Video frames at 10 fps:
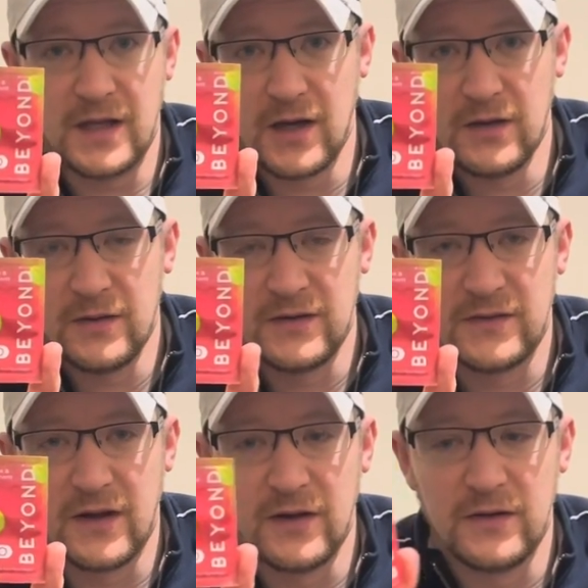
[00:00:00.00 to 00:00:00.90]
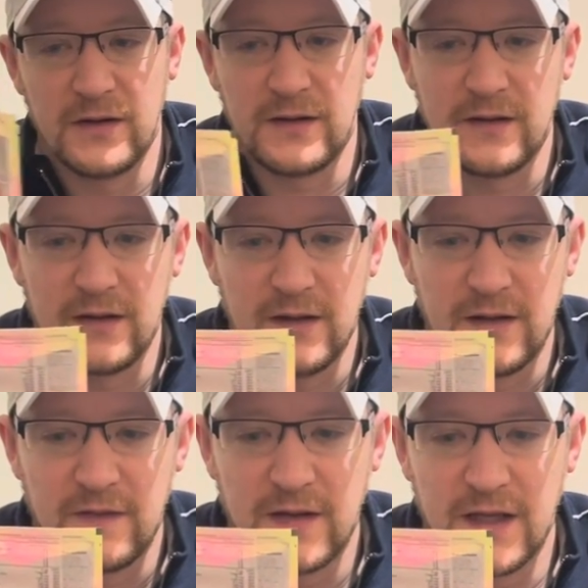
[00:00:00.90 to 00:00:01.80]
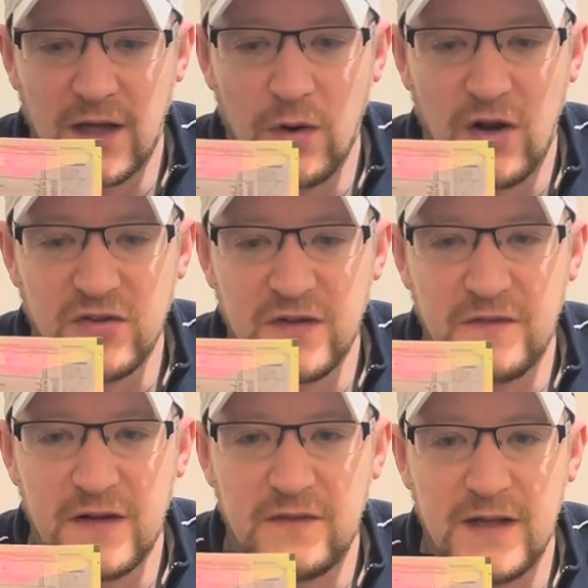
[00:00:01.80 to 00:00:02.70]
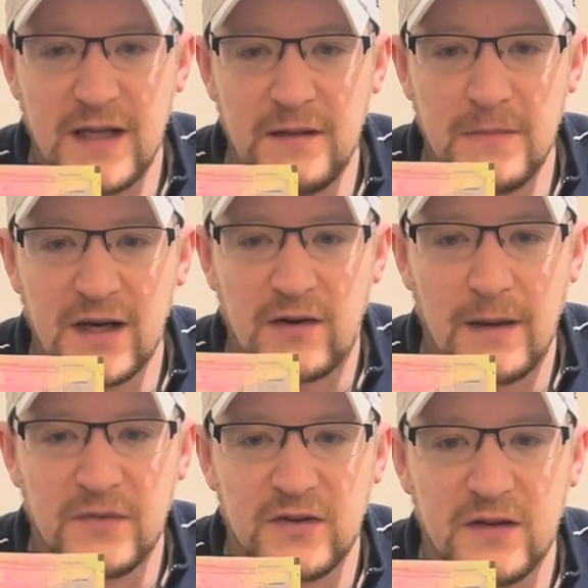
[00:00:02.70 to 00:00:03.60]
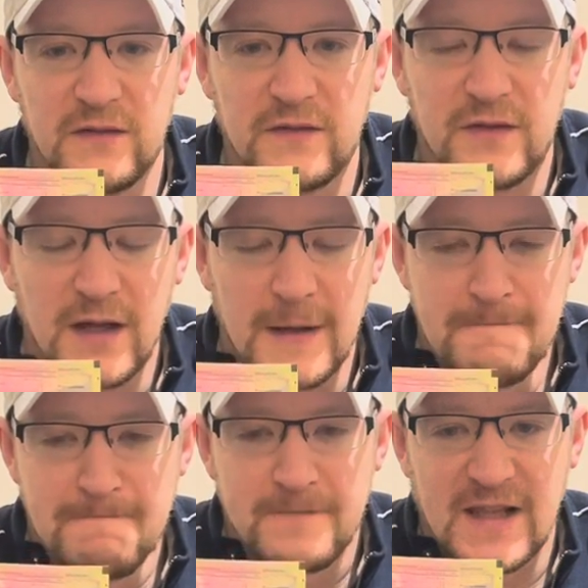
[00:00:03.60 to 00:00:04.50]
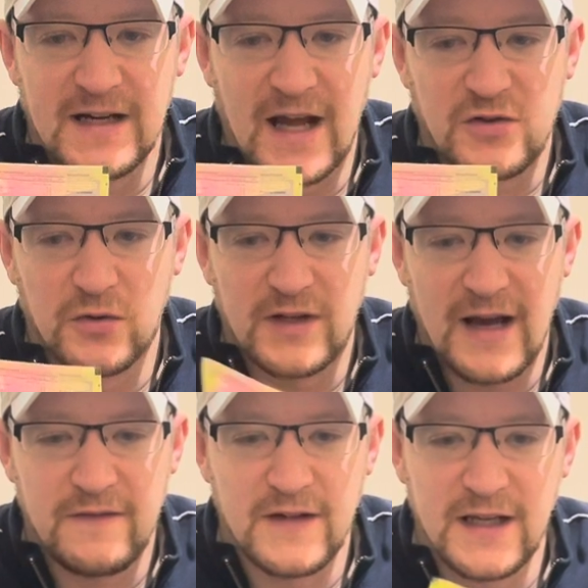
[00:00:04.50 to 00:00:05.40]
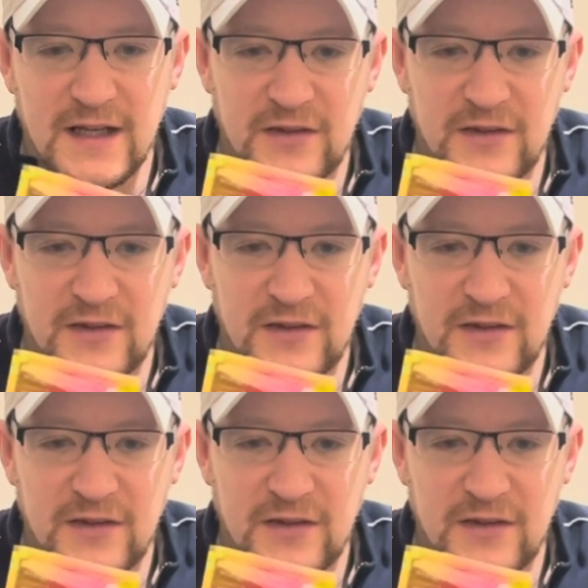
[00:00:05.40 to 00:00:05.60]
go. So there you go, one hundred fifty milligrams of natural caffeine.